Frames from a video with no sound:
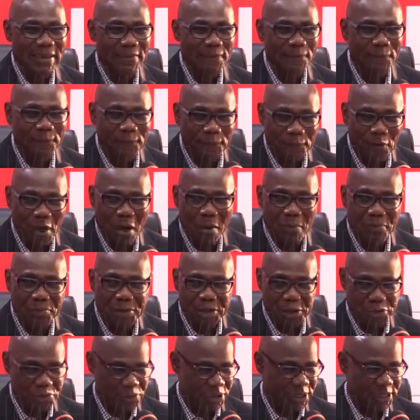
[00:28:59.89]
from
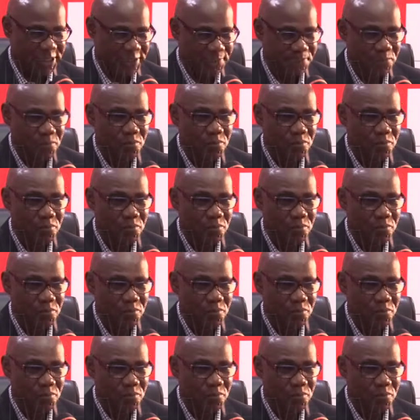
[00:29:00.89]
the unit.